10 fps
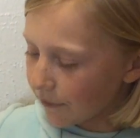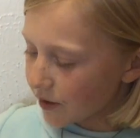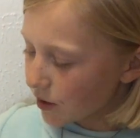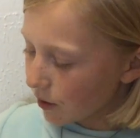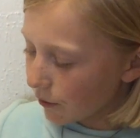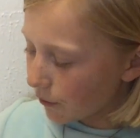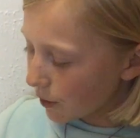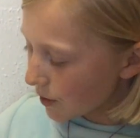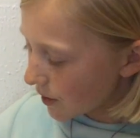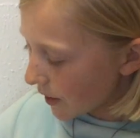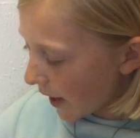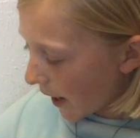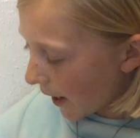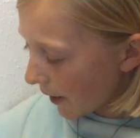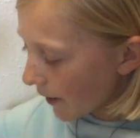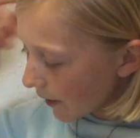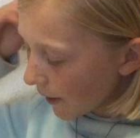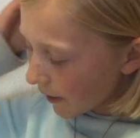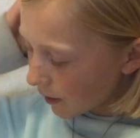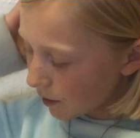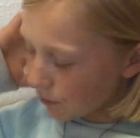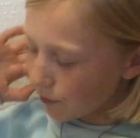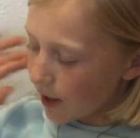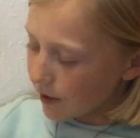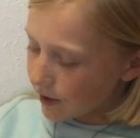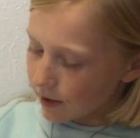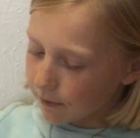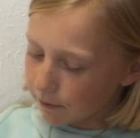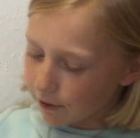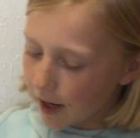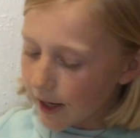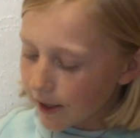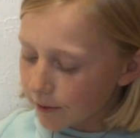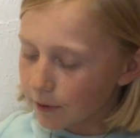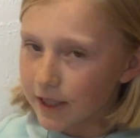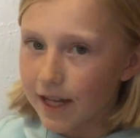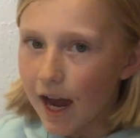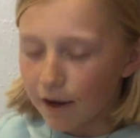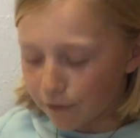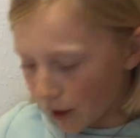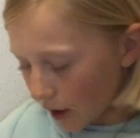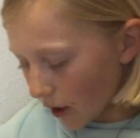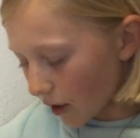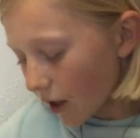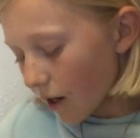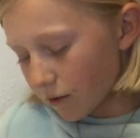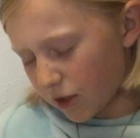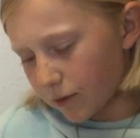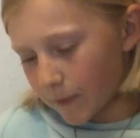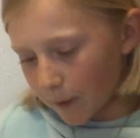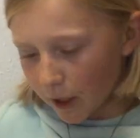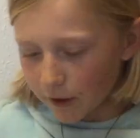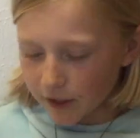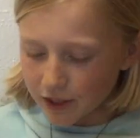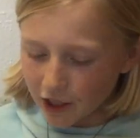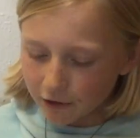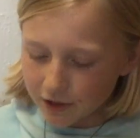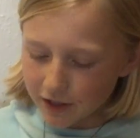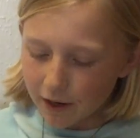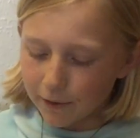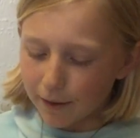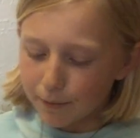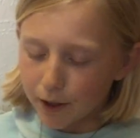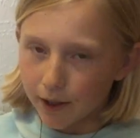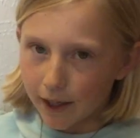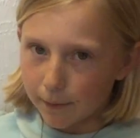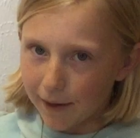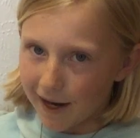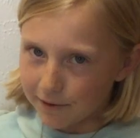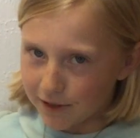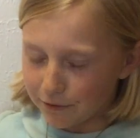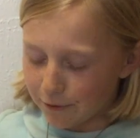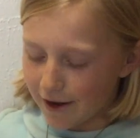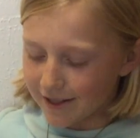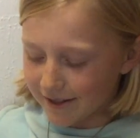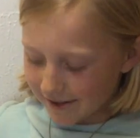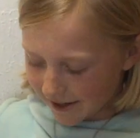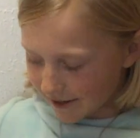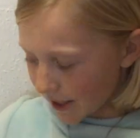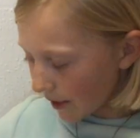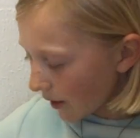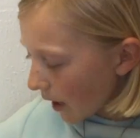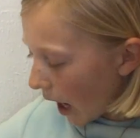so the first day, the raisin bread was heavier, which was partly due to that we had put like a pound of raisins in it.